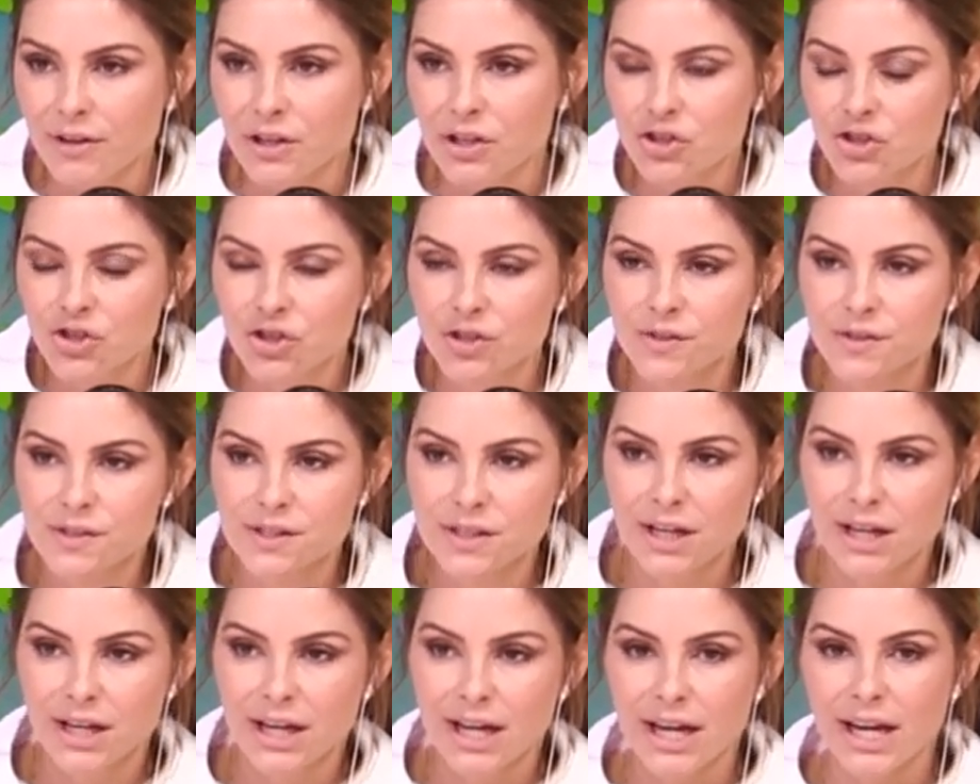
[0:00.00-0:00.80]
It's
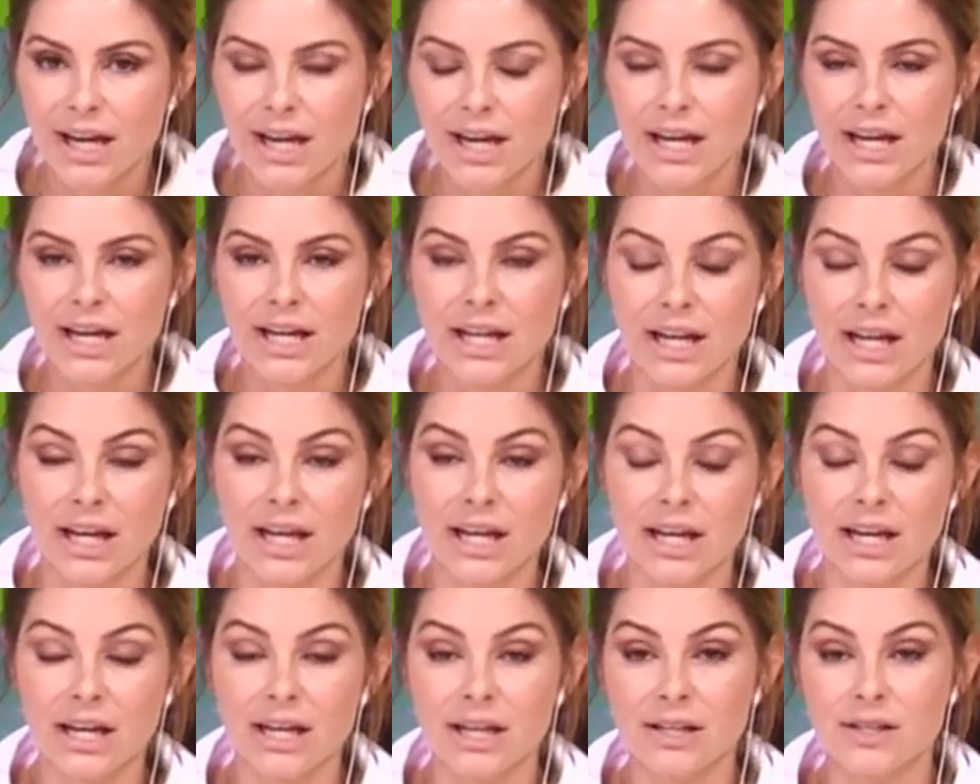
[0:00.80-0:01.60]
just it
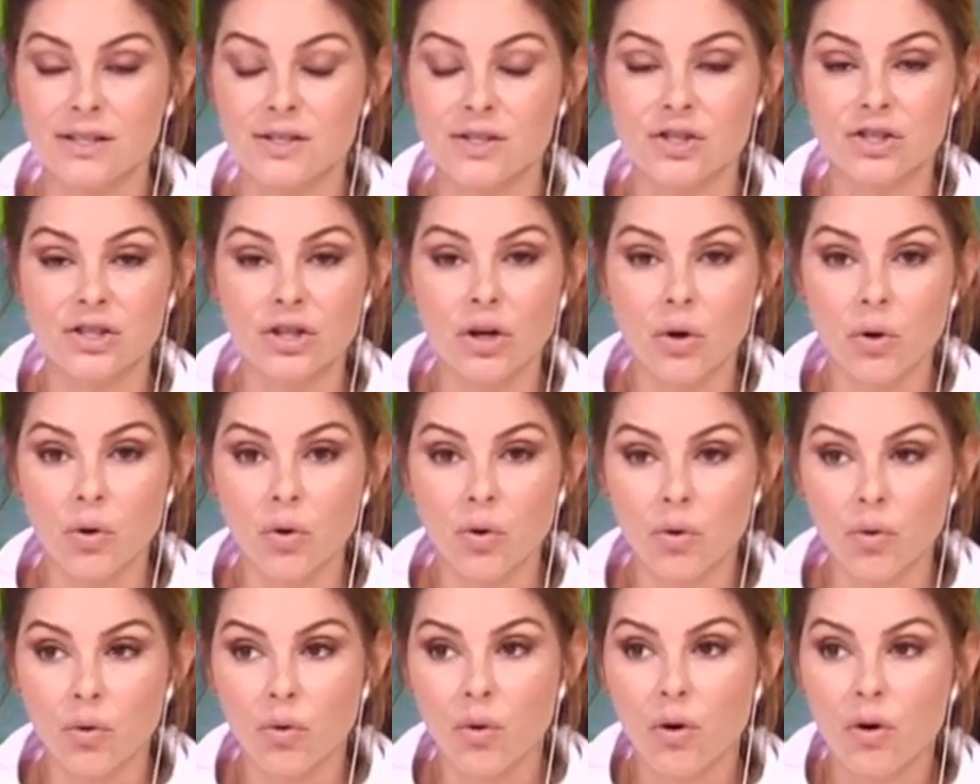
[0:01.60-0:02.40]
it's
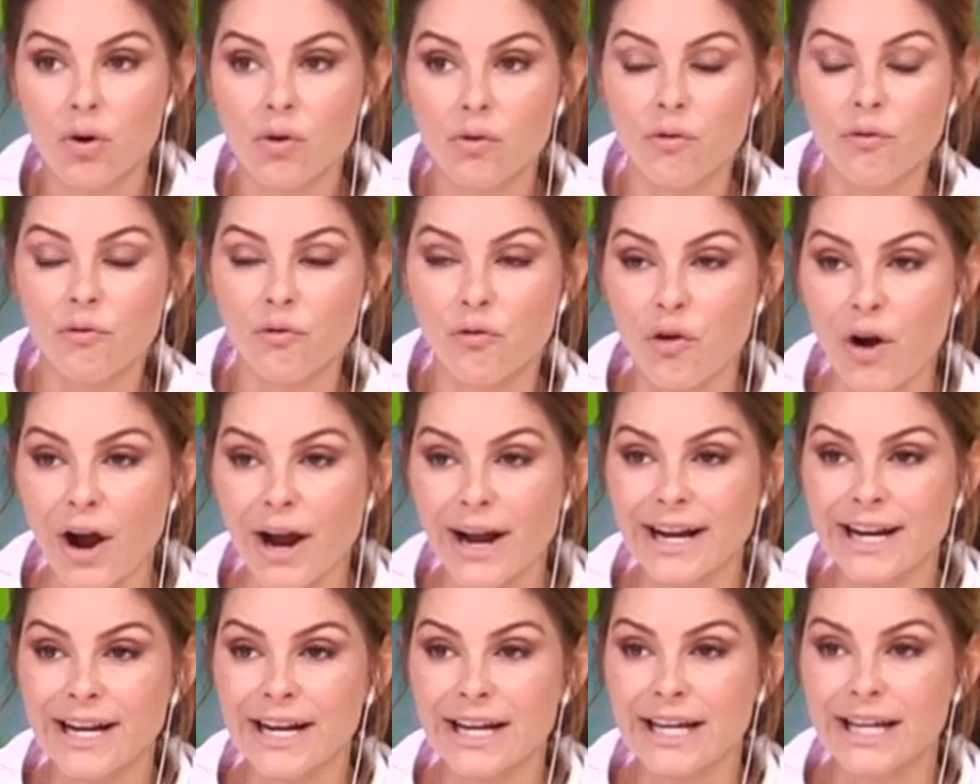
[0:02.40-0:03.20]
so
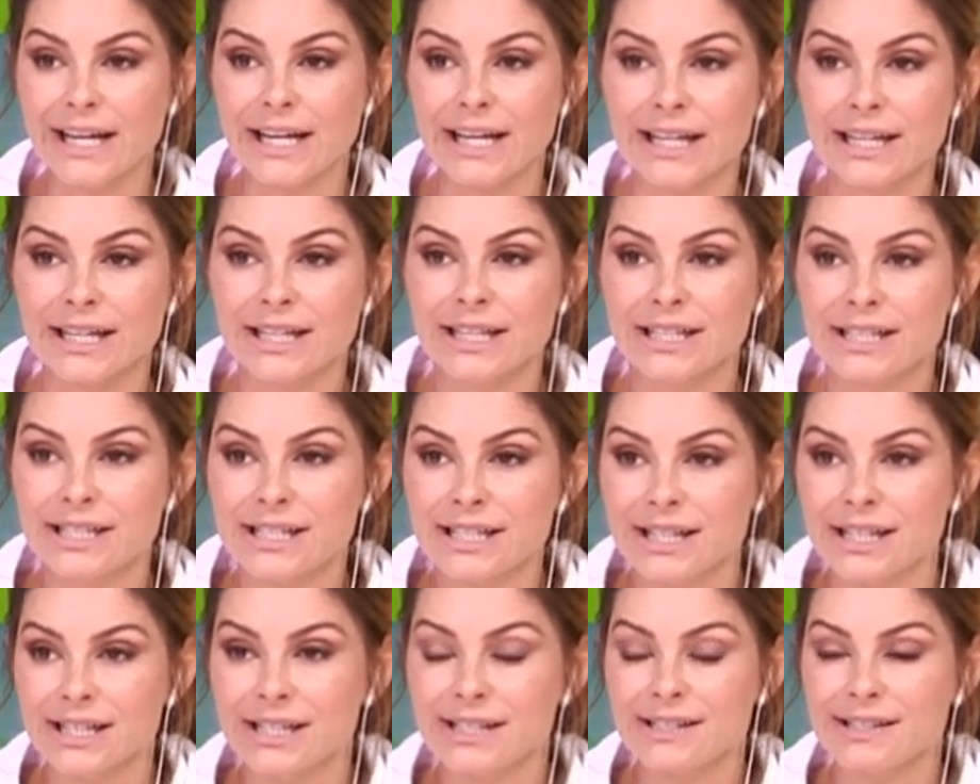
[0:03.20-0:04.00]
frightening
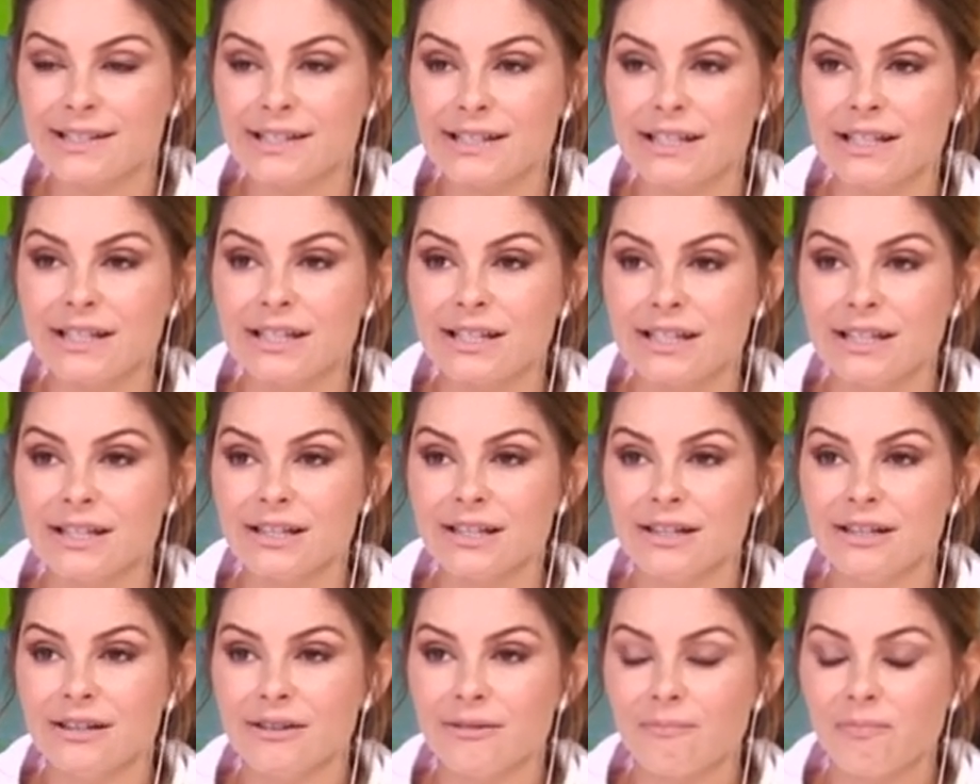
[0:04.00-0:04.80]
to see